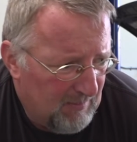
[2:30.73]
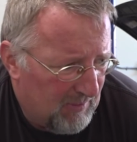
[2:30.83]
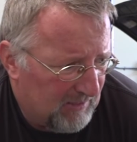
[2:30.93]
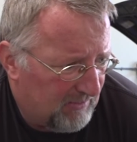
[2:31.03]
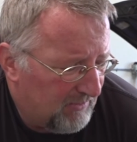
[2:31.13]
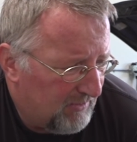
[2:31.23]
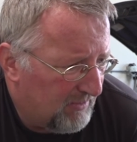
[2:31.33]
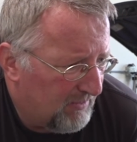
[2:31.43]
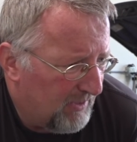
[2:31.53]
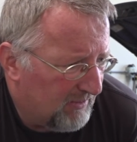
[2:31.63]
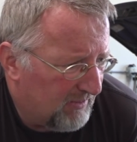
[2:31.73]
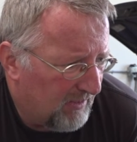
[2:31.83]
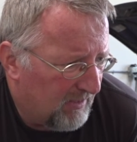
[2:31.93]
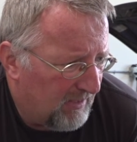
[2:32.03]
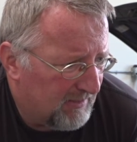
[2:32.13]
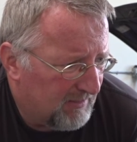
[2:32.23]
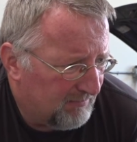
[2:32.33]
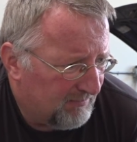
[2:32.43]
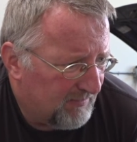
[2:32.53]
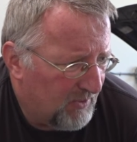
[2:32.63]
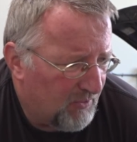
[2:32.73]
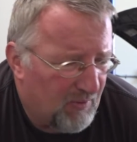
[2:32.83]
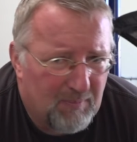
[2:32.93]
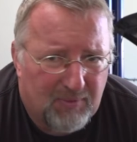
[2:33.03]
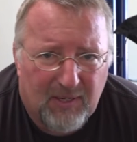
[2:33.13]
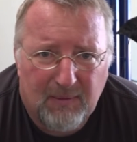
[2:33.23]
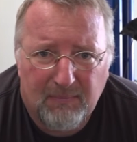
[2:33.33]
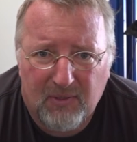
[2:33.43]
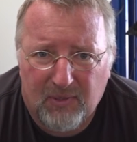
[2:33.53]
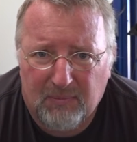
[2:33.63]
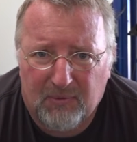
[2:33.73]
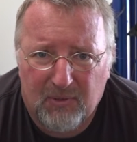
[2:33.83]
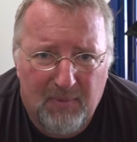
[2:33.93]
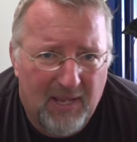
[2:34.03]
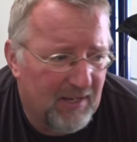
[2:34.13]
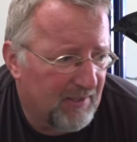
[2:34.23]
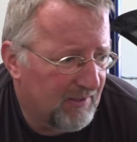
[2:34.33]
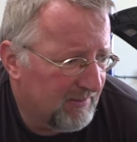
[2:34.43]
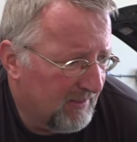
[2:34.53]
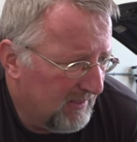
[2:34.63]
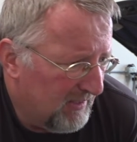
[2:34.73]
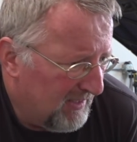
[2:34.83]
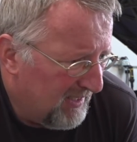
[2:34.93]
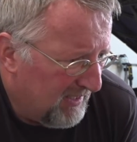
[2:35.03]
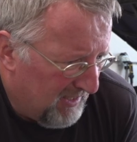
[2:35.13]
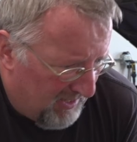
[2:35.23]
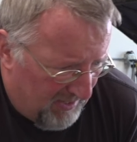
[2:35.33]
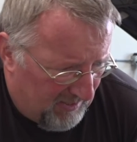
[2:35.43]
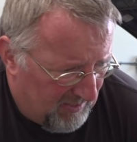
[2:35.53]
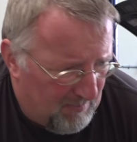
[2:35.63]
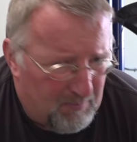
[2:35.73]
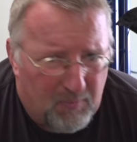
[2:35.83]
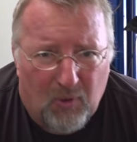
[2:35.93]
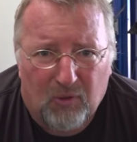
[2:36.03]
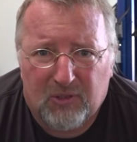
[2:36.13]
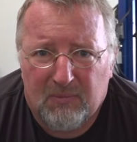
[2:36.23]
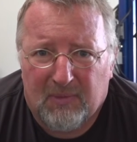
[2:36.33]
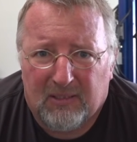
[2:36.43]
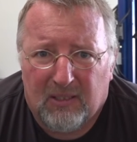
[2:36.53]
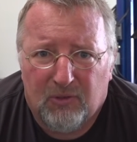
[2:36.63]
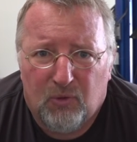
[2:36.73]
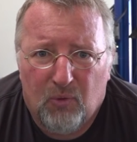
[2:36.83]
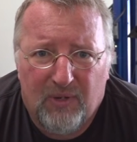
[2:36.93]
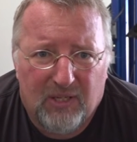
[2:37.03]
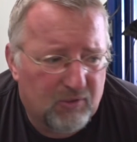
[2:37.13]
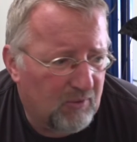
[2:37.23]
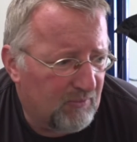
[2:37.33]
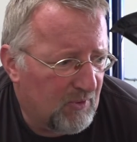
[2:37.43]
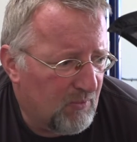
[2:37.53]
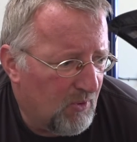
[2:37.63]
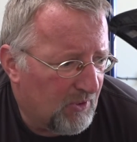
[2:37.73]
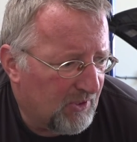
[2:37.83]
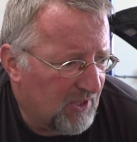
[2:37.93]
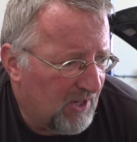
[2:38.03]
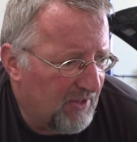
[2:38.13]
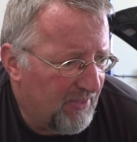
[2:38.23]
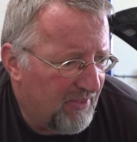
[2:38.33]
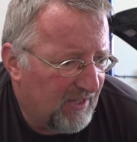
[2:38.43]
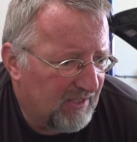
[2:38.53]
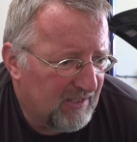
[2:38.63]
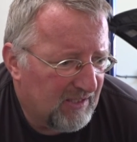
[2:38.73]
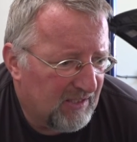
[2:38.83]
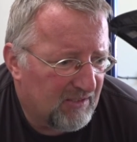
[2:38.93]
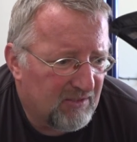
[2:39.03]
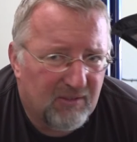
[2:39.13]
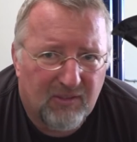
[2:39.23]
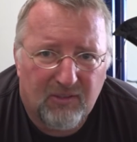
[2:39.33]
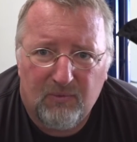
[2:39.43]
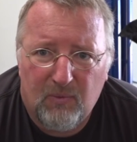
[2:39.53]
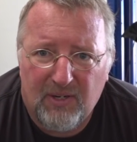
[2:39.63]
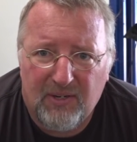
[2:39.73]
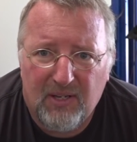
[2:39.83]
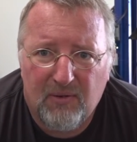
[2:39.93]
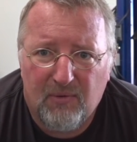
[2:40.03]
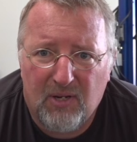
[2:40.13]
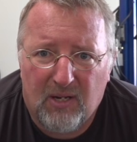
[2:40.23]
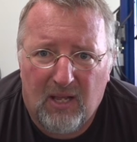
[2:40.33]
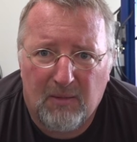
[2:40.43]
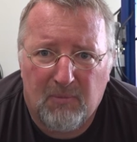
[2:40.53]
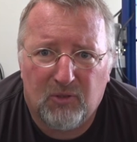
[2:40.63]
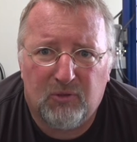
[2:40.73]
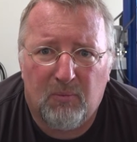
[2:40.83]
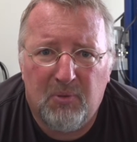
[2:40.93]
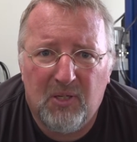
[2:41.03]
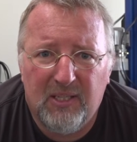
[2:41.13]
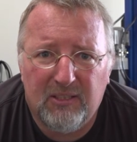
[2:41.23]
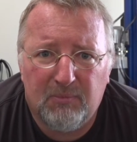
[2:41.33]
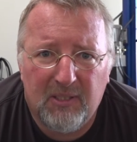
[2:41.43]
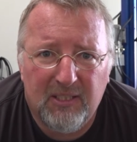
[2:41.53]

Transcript: But seriously, like, rip the pair in approximately 2 weeks of the work. I think it's not very reliable. So please